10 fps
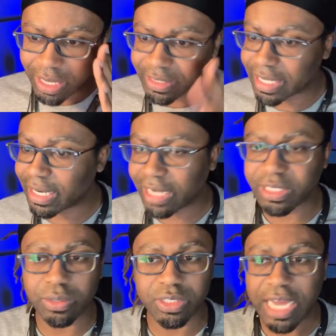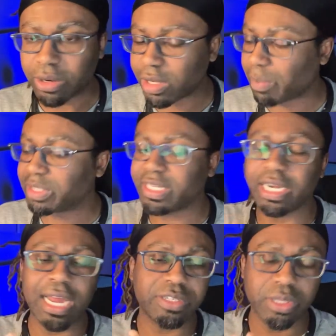Get it out to those title companies.
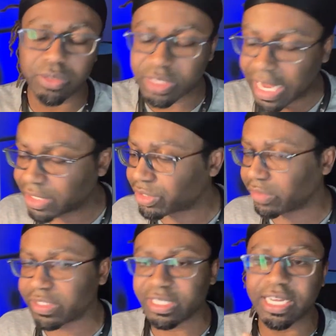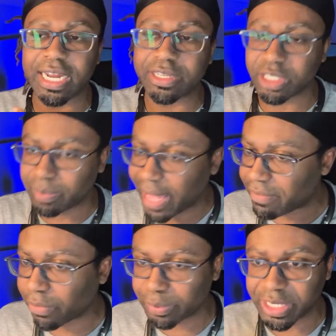Get it out to those signing services. Get it out to the
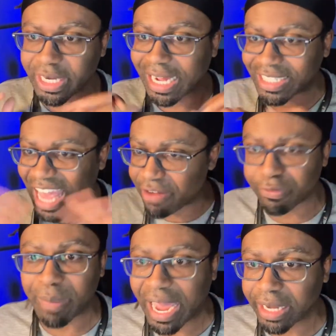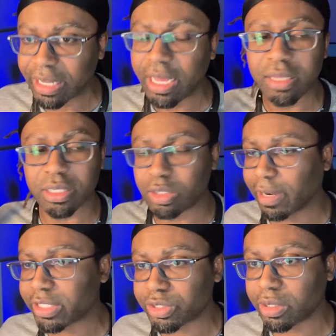platforms. Get it out to everybody. The
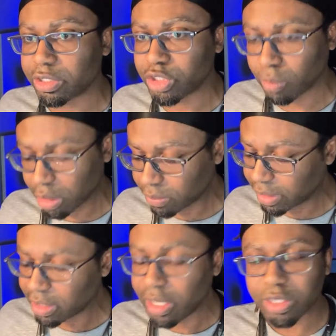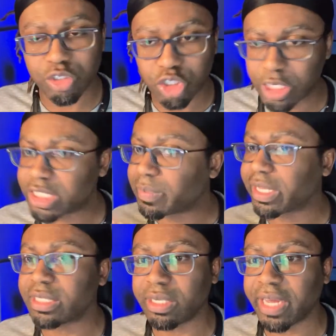direct attorneys you work with, just
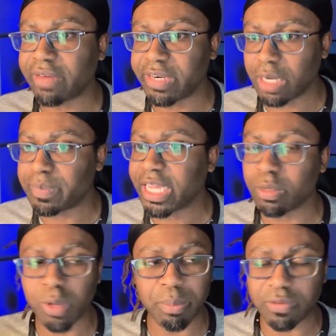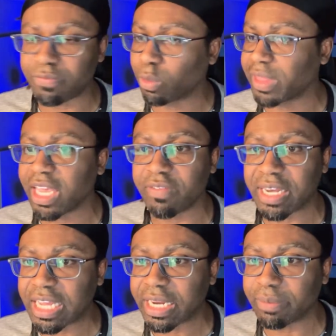because they'll have an updated one before they even
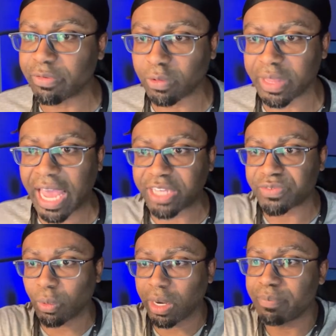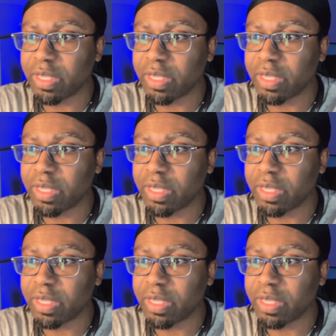need it, before they ask for it.